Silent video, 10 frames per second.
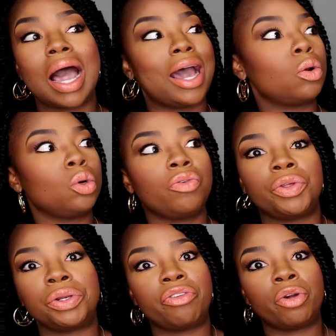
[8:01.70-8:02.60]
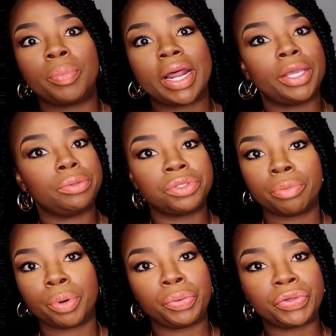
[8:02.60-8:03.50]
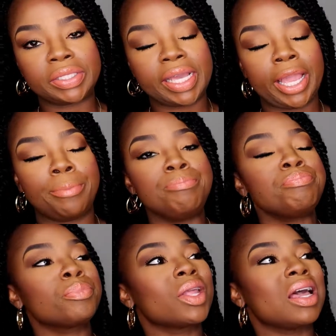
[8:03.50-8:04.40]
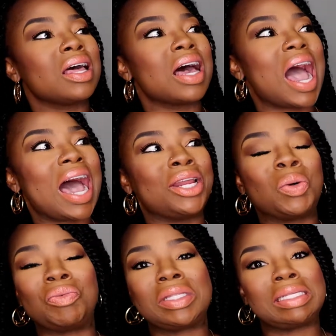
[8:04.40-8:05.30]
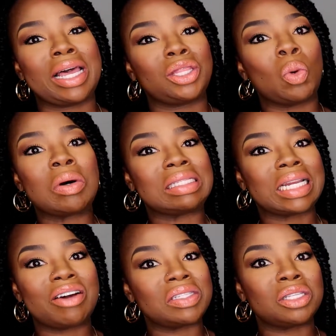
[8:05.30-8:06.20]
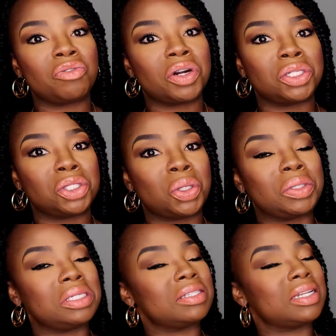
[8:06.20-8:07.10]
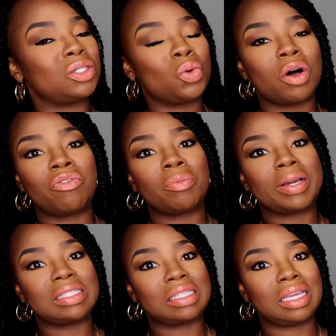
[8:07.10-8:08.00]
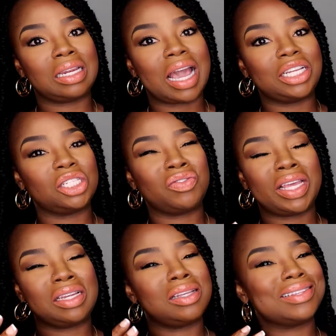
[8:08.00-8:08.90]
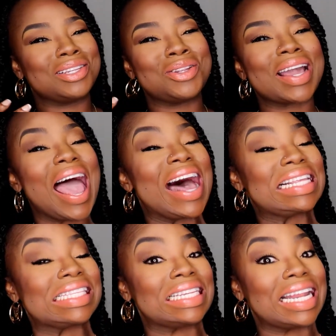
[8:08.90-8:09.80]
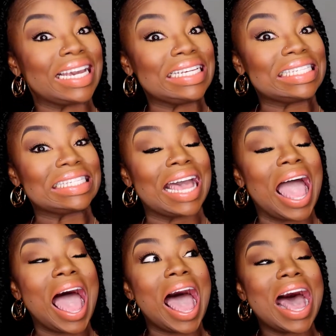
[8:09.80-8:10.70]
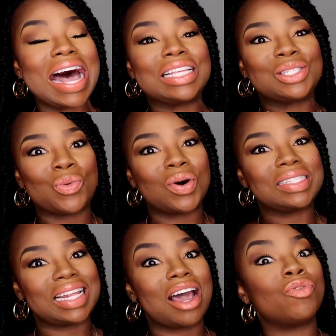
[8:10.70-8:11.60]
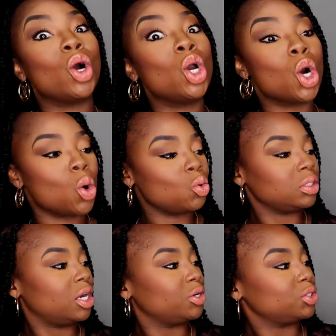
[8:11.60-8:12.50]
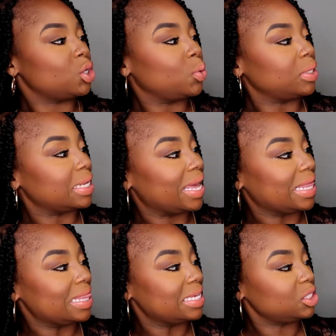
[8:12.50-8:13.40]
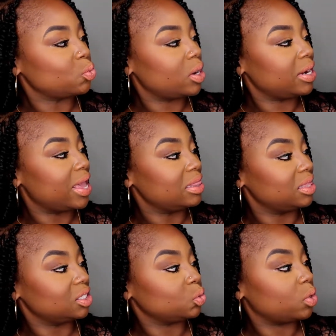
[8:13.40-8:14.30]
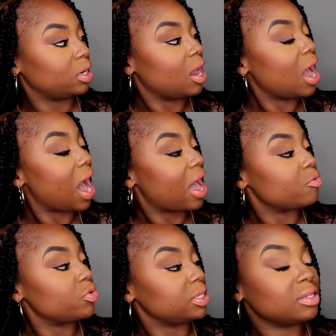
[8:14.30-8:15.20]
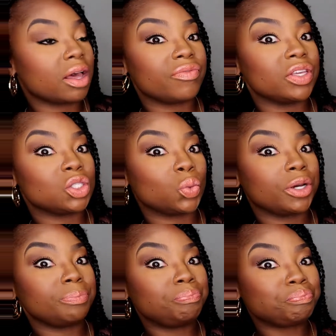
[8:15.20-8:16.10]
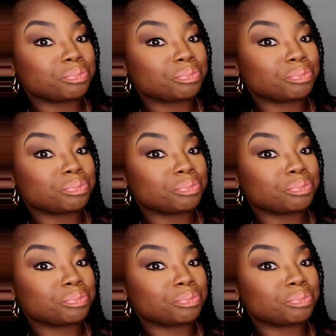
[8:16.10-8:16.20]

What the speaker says: I don't know if they're different, but I use them both the same. I don't really like the ones that have a silver undertone. It does not do well for my skin. I just feel like it doesn't look as nice as the ones that have a gold undertone, like this one and this one. I really love this one.